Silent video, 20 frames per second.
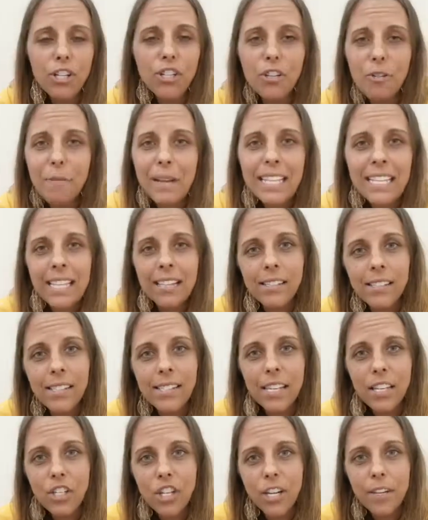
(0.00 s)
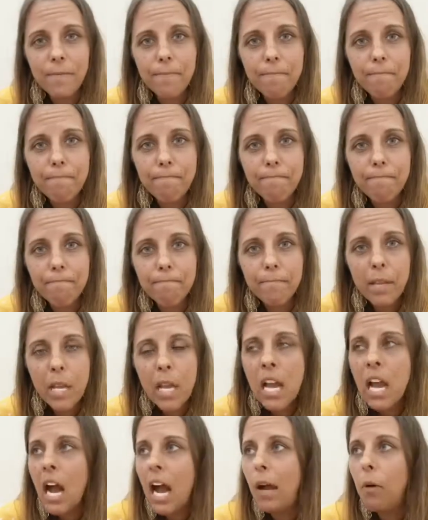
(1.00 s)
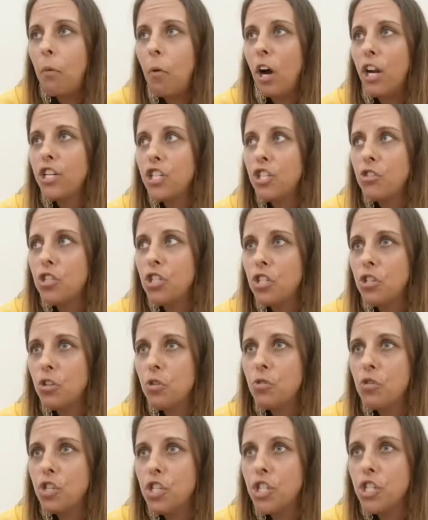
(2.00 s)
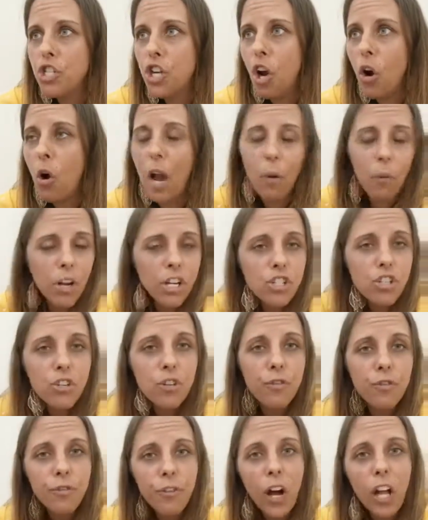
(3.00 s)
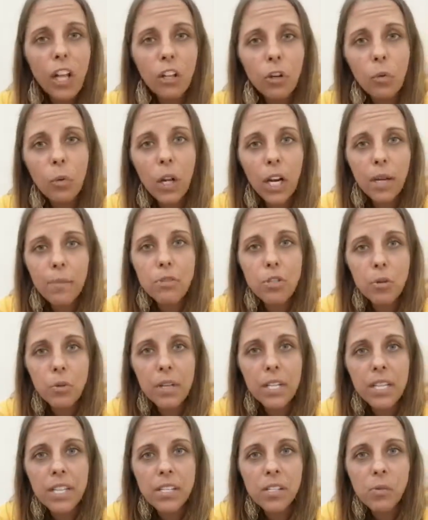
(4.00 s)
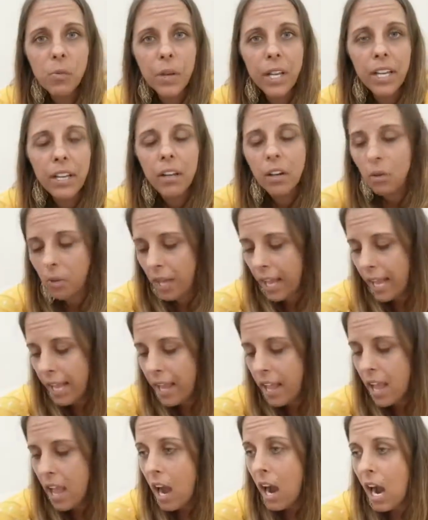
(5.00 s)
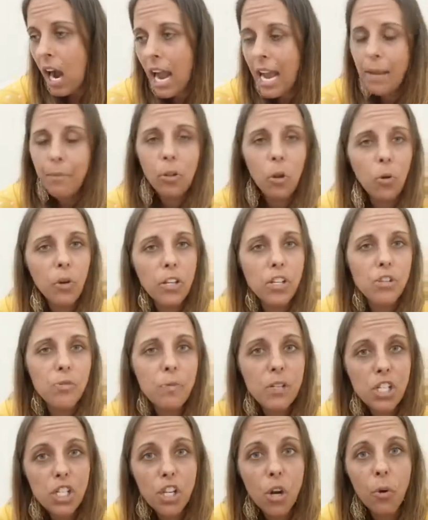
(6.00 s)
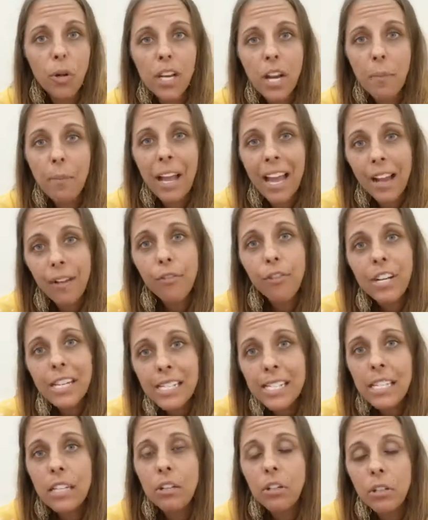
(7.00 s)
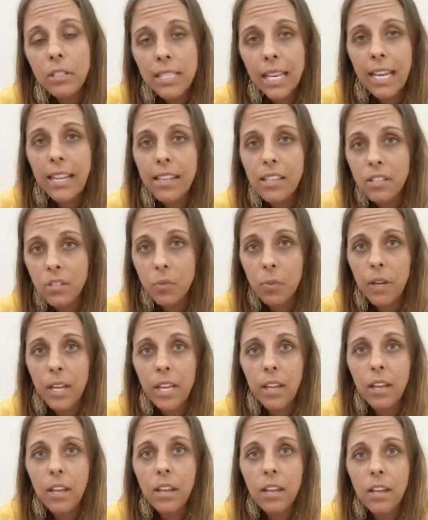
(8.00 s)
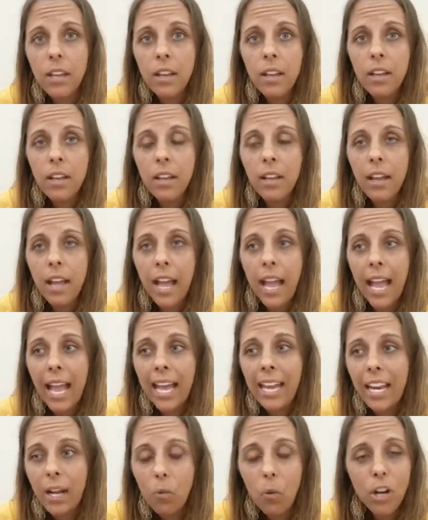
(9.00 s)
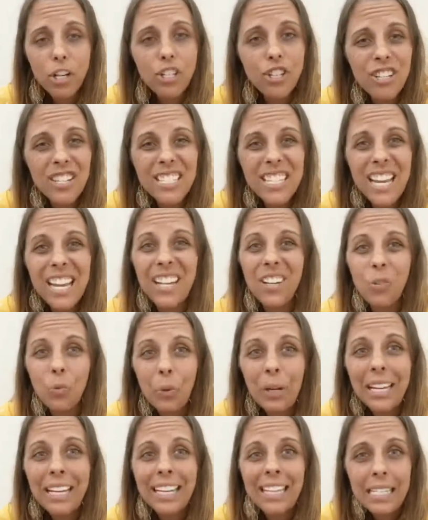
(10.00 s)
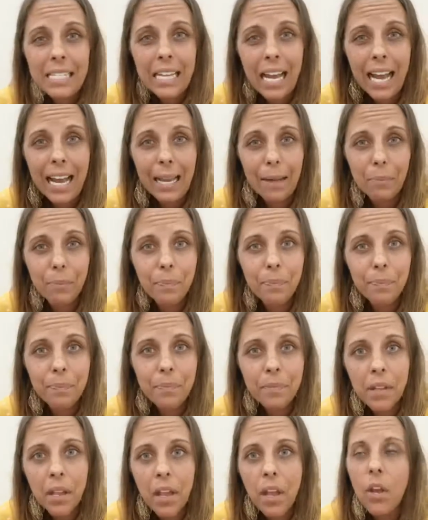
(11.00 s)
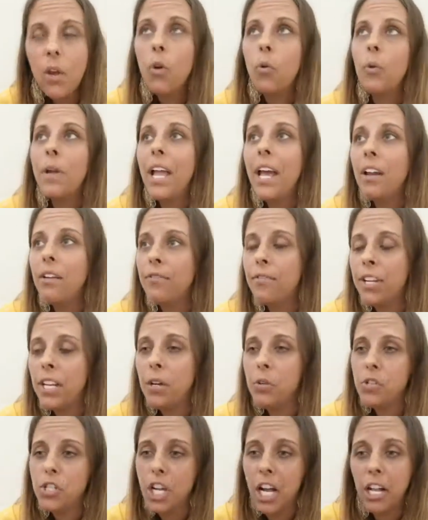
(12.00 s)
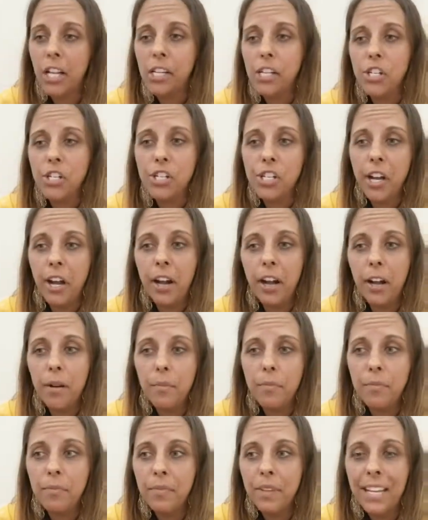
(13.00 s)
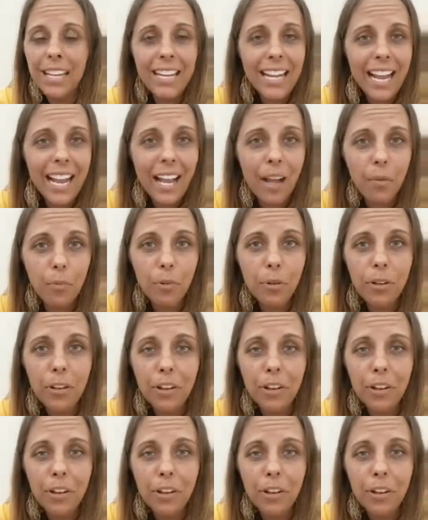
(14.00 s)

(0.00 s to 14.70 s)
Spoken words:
make that decision. I want you to follow what I'm doing this week, okay? I'm going to be showing up every single day this week, and I want you to take it a week at a time. We had a video challenge in AMP